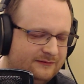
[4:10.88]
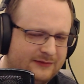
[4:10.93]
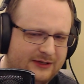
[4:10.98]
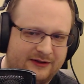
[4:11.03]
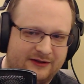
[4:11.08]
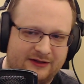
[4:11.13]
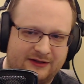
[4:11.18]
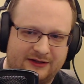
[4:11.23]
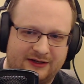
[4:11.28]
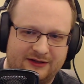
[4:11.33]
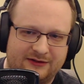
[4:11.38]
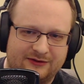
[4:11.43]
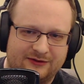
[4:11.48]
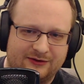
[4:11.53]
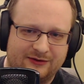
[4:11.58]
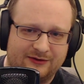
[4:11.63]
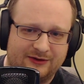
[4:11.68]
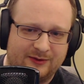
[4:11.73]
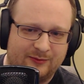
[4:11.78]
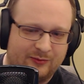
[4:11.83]
I think
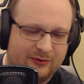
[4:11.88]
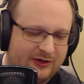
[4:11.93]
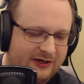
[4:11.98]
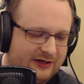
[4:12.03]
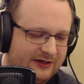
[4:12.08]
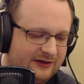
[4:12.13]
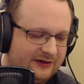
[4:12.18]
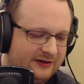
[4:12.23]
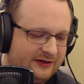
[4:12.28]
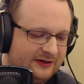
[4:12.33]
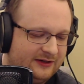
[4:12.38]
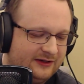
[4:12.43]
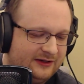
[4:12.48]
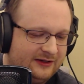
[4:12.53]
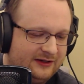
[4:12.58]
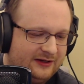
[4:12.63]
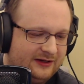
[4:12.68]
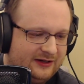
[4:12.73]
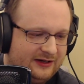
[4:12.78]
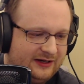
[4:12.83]
internally braided
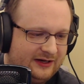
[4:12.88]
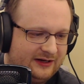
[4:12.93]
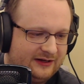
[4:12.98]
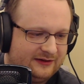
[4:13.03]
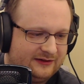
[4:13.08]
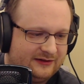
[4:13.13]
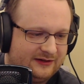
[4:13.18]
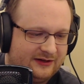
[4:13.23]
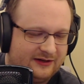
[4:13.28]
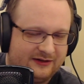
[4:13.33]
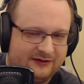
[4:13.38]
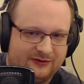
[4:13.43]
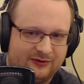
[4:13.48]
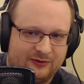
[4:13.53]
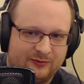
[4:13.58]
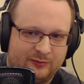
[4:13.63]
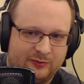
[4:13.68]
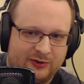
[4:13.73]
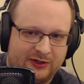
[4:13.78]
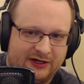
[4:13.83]
and uh,
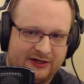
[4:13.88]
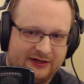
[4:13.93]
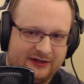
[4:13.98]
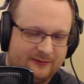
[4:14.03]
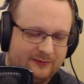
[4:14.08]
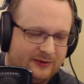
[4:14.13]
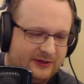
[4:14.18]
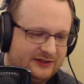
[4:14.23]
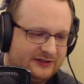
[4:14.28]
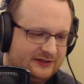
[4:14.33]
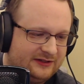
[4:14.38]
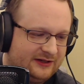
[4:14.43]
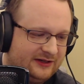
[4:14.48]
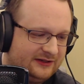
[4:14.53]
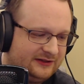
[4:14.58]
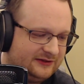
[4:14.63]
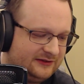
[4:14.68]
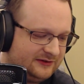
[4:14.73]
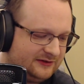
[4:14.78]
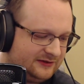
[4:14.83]
gold plated, much
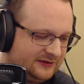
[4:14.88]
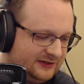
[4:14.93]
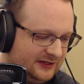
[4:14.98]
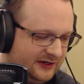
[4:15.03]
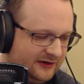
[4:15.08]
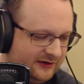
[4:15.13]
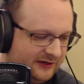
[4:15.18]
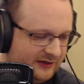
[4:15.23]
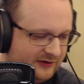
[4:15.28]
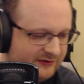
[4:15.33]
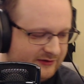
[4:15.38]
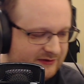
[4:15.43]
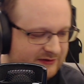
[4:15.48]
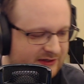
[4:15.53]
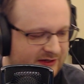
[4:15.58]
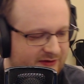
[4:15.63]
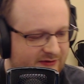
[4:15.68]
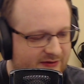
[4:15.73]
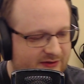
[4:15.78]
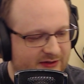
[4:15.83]
nicer stereo,
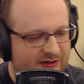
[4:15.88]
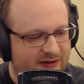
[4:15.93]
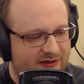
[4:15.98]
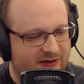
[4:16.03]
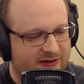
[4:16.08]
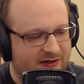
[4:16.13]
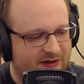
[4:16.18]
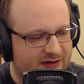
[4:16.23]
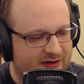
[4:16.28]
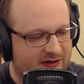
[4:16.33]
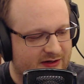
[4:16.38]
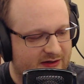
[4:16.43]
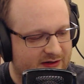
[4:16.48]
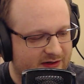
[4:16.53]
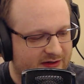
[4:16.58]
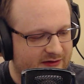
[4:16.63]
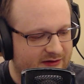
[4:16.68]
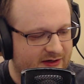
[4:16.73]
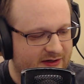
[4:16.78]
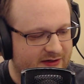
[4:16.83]
since I don't need the uh,
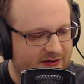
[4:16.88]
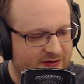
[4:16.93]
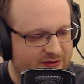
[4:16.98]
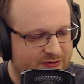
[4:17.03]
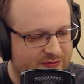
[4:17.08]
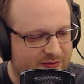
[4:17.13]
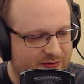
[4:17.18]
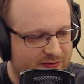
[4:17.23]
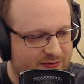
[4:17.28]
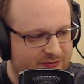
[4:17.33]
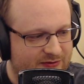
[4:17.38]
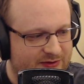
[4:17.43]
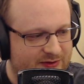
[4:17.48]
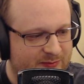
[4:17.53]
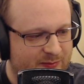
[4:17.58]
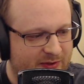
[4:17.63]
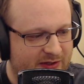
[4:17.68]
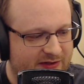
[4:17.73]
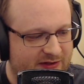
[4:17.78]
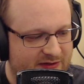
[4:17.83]
inline
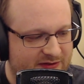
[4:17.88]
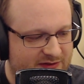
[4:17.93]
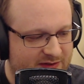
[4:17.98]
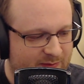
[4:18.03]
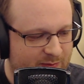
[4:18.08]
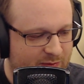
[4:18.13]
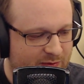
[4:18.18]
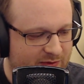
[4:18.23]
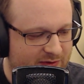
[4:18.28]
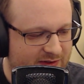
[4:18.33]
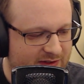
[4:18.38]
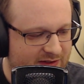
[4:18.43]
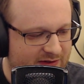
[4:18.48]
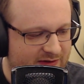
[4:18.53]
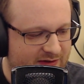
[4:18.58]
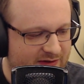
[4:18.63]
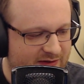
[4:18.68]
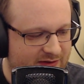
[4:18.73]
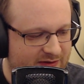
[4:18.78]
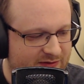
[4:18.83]
controls, but it does support the
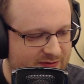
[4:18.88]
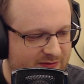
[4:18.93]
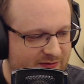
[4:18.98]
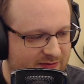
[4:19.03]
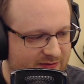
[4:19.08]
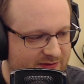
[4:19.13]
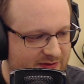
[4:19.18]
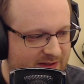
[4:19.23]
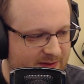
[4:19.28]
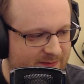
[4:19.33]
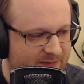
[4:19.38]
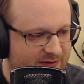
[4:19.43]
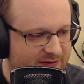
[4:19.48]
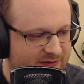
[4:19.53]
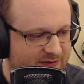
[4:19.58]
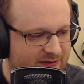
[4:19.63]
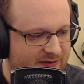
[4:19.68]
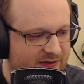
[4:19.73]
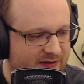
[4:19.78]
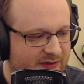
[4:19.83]
inline controls,
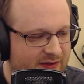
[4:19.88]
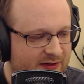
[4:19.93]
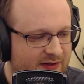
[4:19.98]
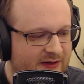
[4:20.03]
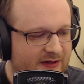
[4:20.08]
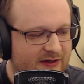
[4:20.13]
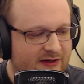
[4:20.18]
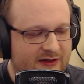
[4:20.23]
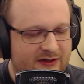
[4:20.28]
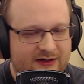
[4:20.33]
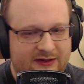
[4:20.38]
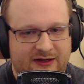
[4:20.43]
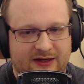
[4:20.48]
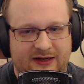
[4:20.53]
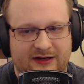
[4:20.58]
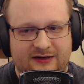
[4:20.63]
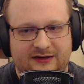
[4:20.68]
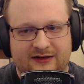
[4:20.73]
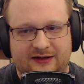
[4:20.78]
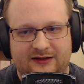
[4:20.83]
obviously.
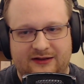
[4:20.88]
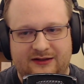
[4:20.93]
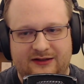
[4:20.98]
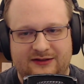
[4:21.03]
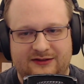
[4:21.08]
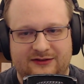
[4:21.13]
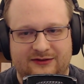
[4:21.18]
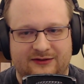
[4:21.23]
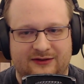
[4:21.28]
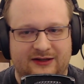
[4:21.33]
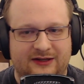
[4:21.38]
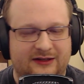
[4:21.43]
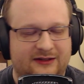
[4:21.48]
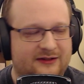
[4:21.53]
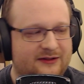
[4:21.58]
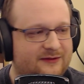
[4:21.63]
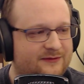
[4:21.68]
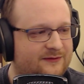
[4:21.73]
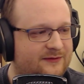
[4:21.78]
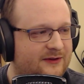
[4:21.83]
And uh, these are
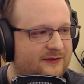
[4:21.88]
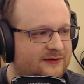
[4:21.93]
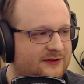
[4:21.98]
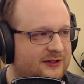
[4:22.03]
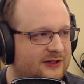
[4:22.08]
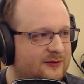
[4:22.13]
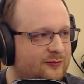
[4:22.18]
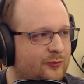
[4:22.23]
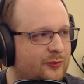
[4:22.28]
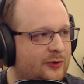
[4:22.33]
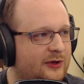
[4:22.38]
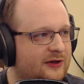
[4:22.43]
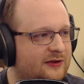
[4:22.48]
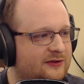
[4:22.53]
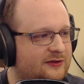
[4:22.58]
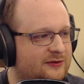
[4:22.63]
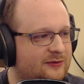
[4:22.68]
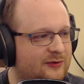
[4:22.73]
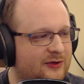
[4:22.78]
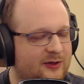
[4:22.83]
like fifteen
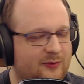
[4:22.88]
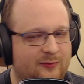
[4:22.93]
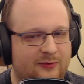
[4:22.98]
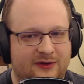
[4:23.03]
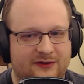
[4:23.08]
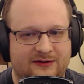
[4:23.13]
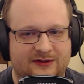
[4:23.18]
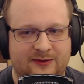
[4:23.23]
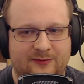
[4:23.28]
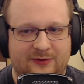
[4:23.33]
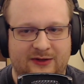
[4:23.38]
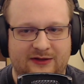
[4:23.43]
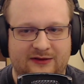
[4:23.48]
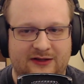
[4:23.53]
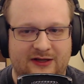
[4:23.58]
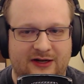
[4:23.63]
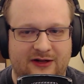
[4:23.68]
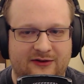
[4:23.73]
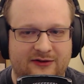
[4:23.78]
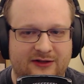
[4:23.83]
bucks, twenty bucks, something like
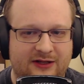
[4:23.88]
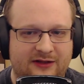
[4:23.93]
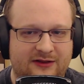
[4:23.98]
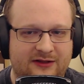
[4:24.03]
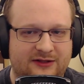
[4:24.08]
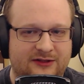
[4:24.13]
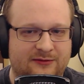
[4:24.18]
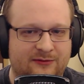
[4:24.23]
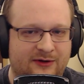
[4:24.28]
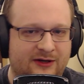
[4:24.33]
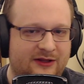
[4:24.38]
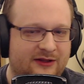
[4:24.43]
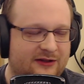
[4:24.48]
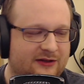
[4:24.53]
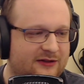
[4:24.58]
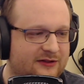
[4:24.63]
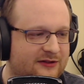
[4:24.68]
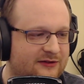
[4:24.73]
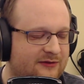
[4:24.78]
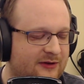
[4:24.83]
that. I'll link this one in
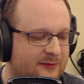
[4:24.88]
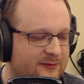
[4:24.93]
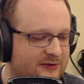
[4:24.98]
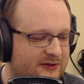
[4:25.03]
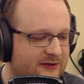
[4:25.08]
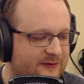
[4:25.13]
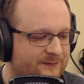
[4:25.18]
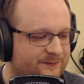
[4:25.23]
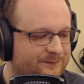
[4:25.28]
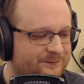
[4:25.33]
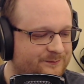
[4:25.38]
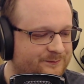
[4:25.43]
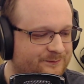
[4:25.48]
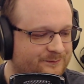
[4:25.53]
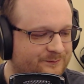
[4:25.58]
the description,